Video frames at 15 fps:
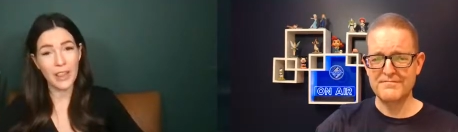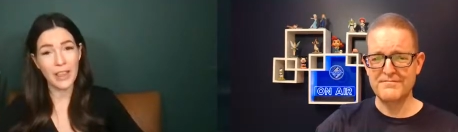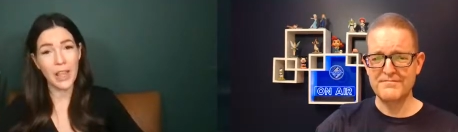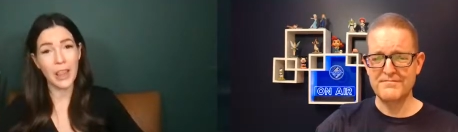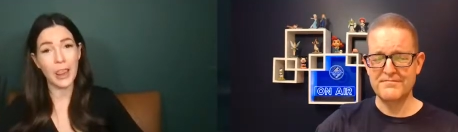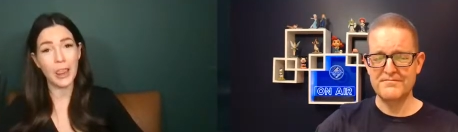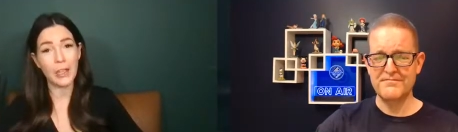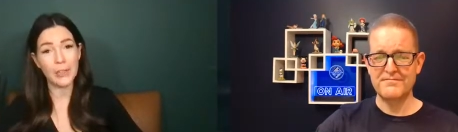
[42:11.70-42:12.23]
Speaker 1: with
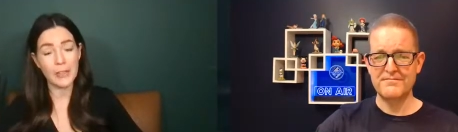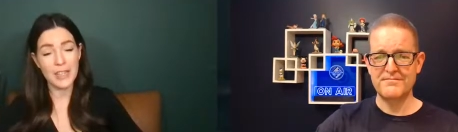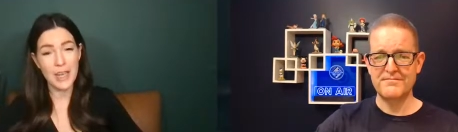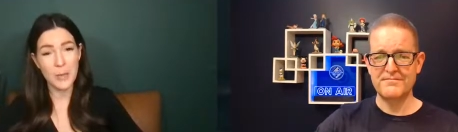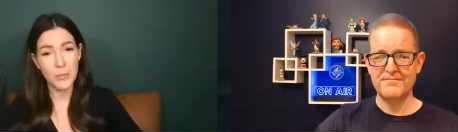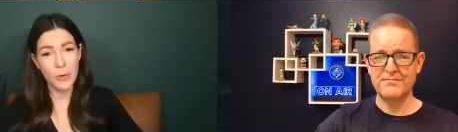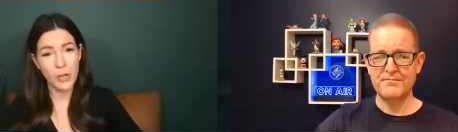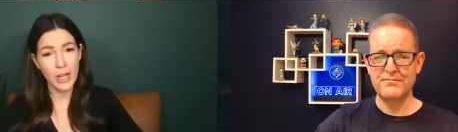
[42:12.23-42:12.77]
on
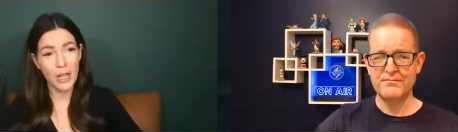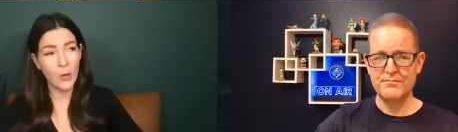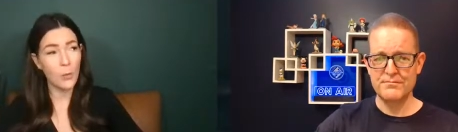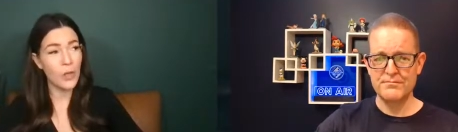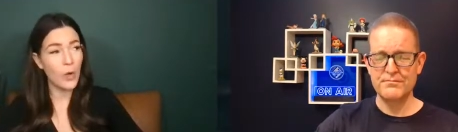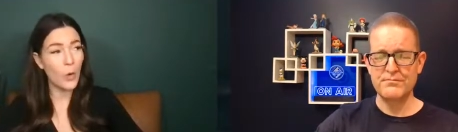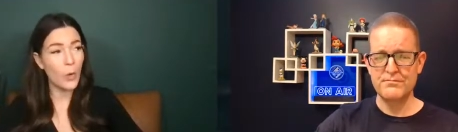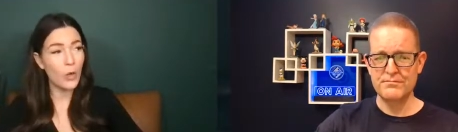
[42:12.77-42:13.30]
Thursday morning.
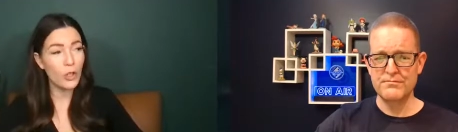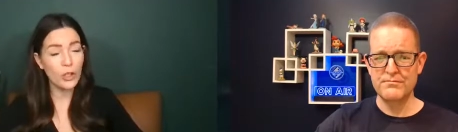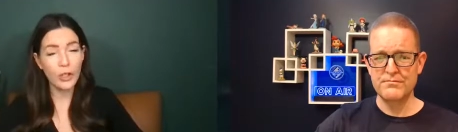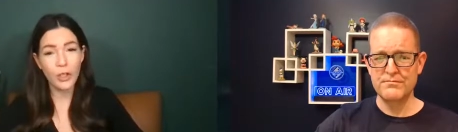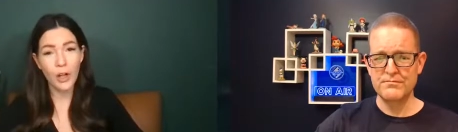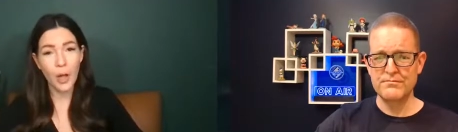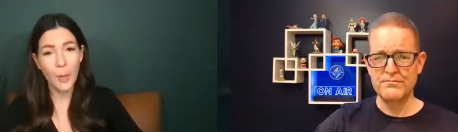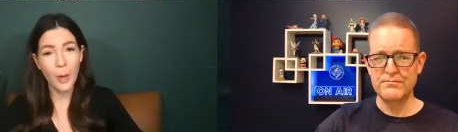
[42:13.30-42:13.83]
We
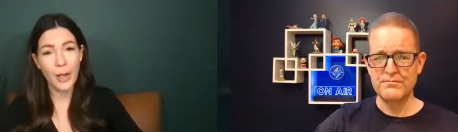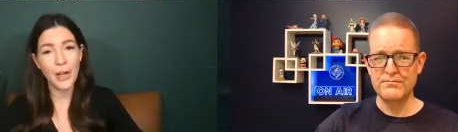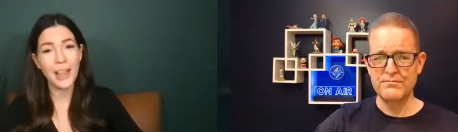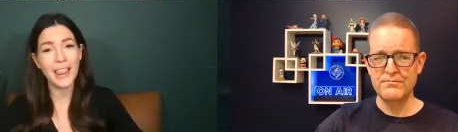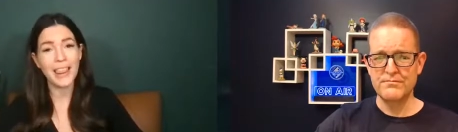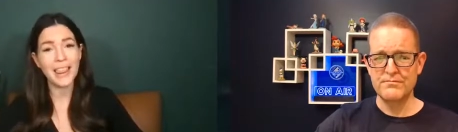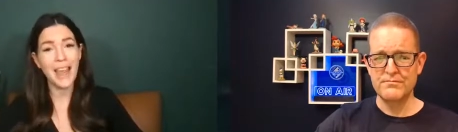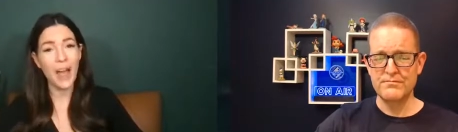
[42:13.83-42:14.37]
ordered about
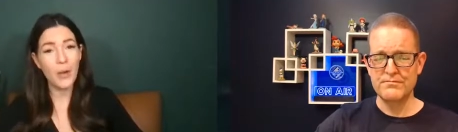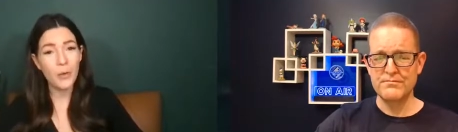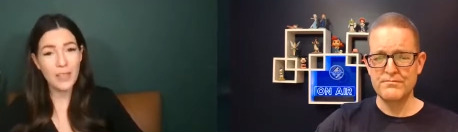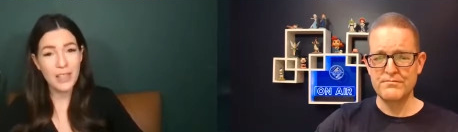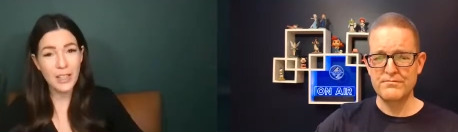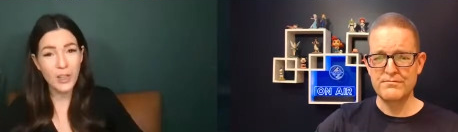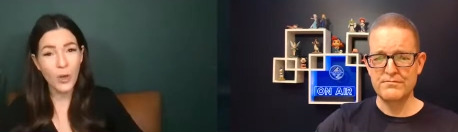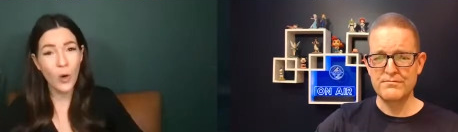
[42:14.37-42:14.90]
a
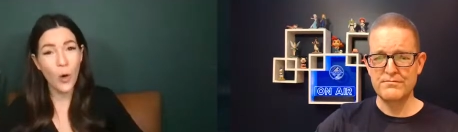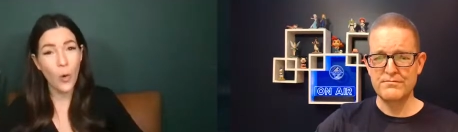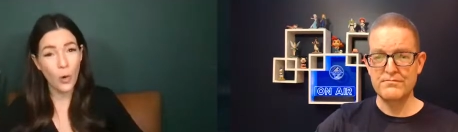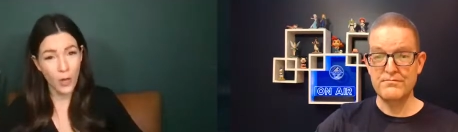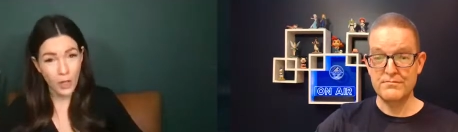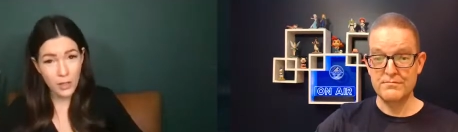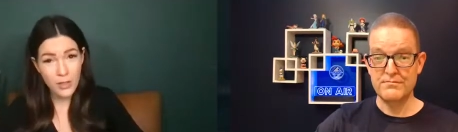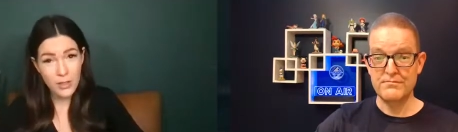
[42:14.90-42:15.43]
thousand
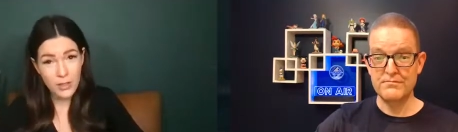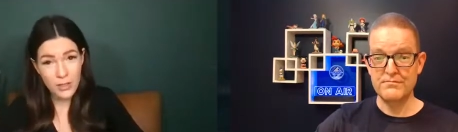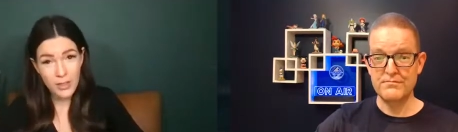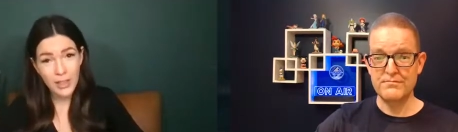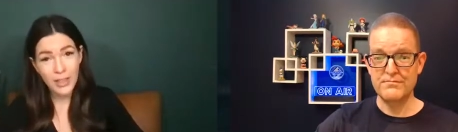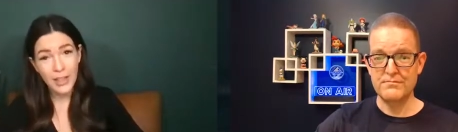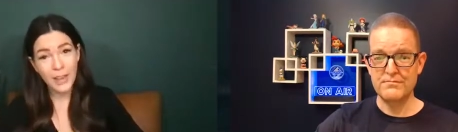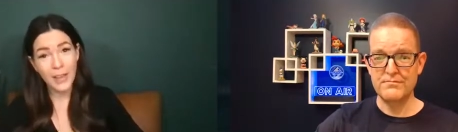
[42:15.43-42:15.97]
corks
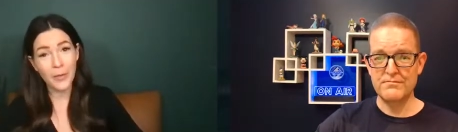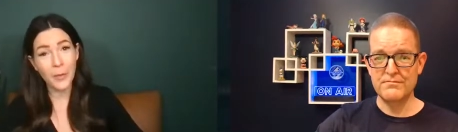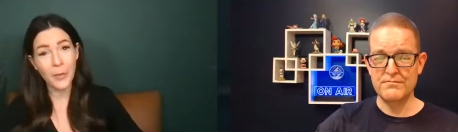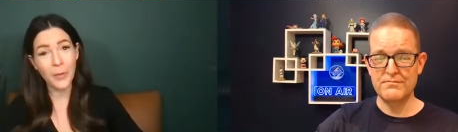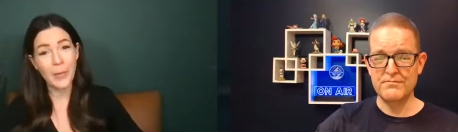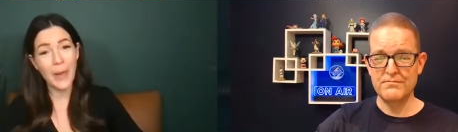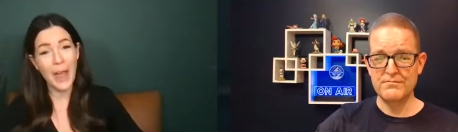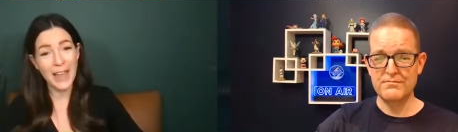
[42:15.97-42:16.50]
that we'll
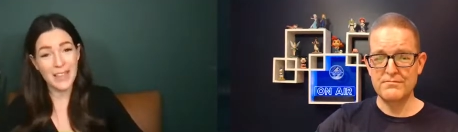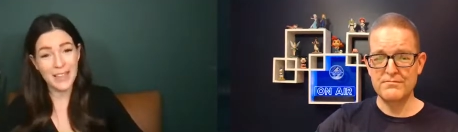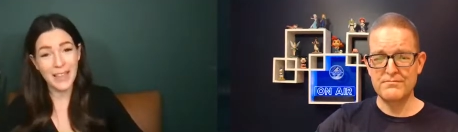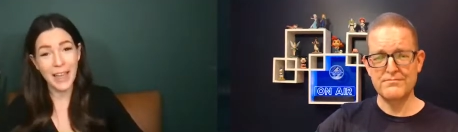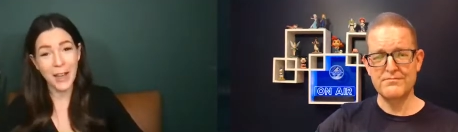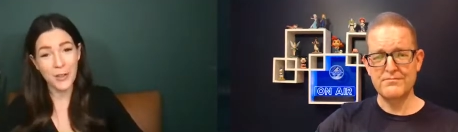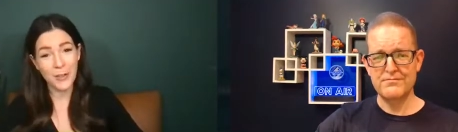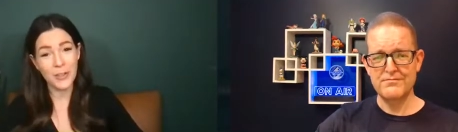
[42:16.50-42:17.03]
be
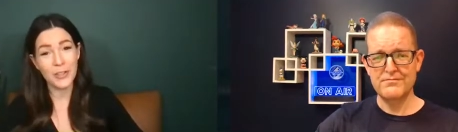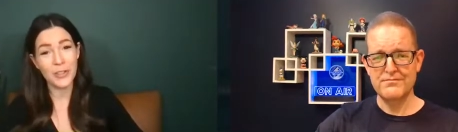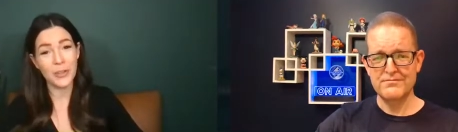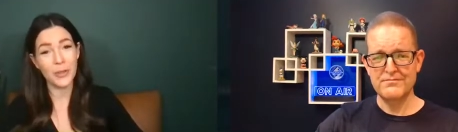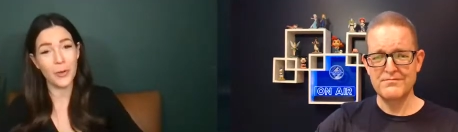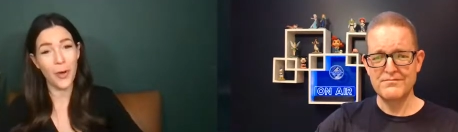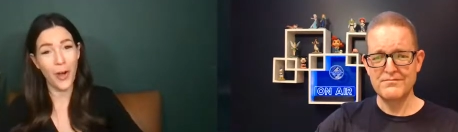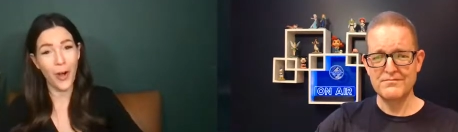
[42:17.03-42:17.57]
passing out
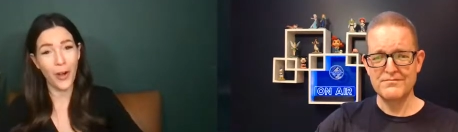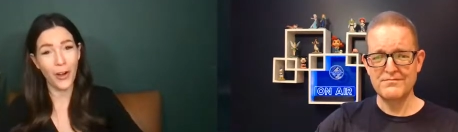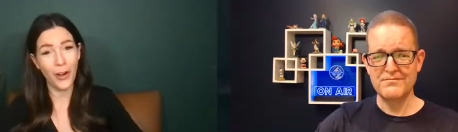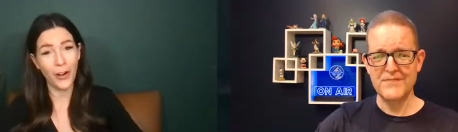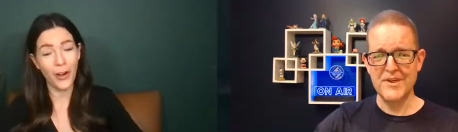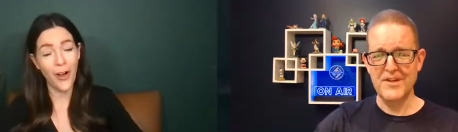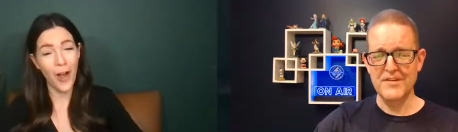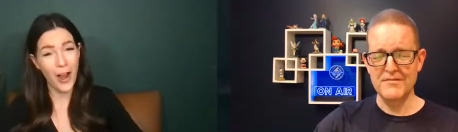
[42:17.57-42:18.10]
to
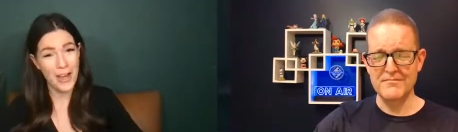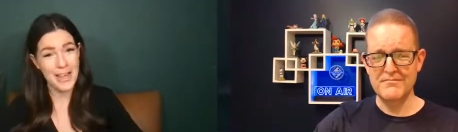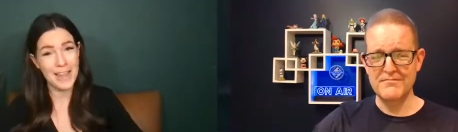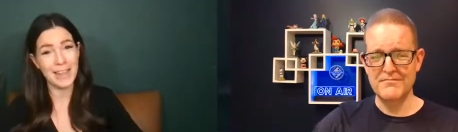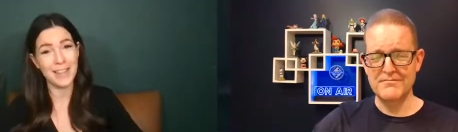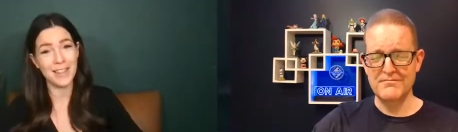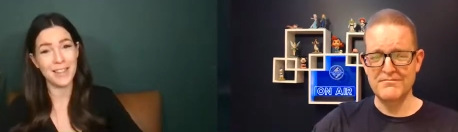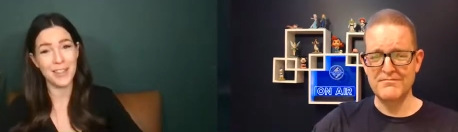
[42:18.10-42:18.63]
our
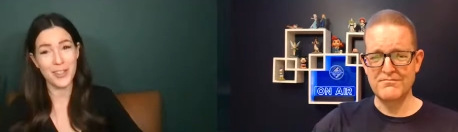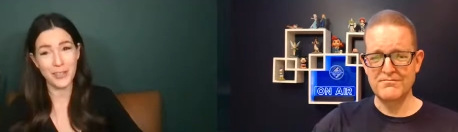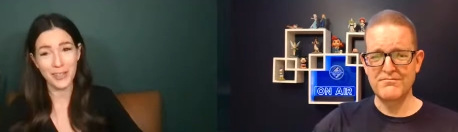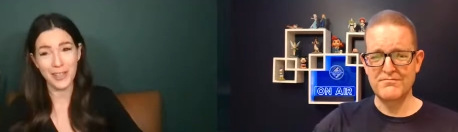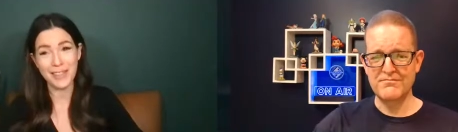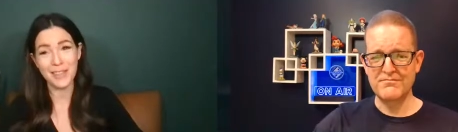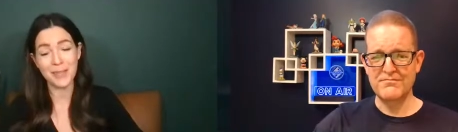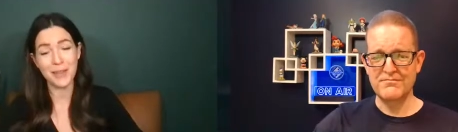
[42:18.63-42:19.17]
audience and
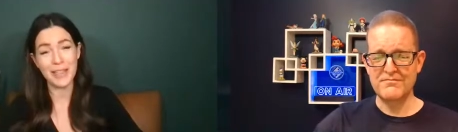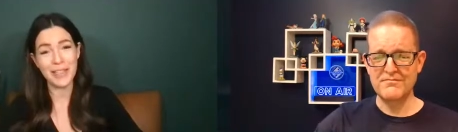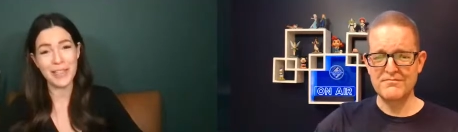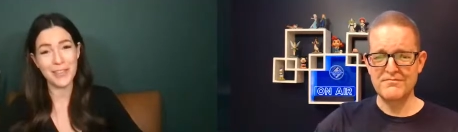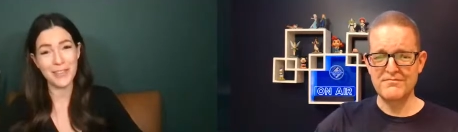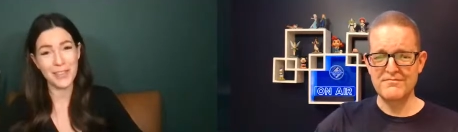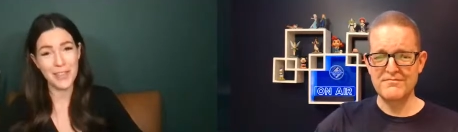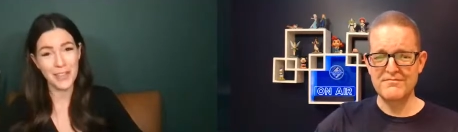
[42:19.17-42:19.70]
doing some
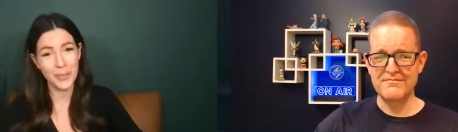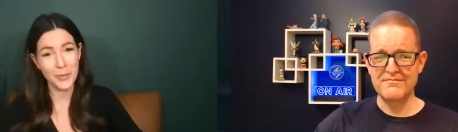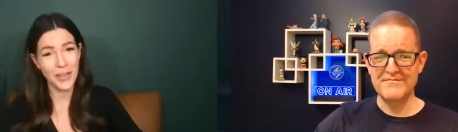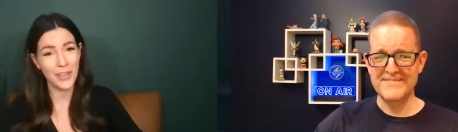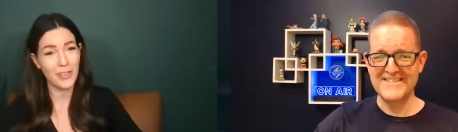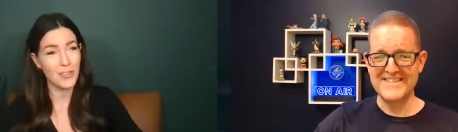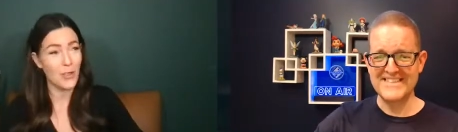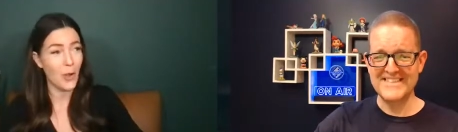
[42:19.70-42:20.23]
activities
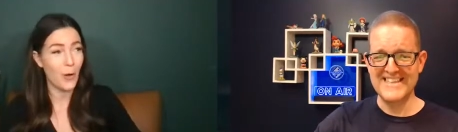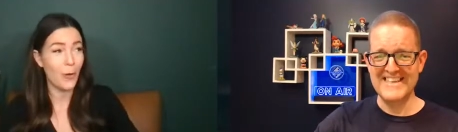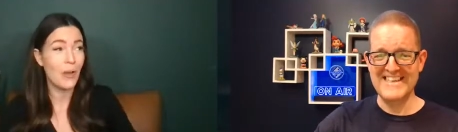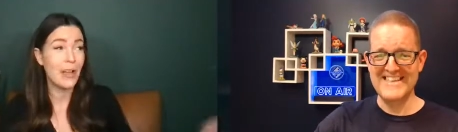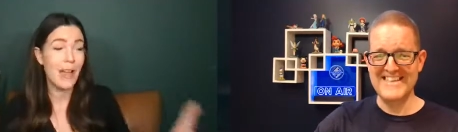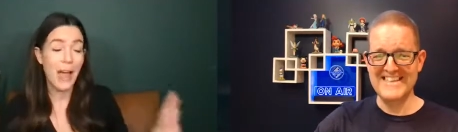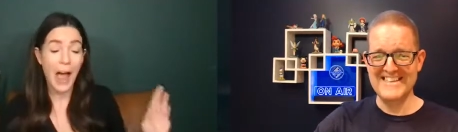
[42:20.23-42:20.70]
with. So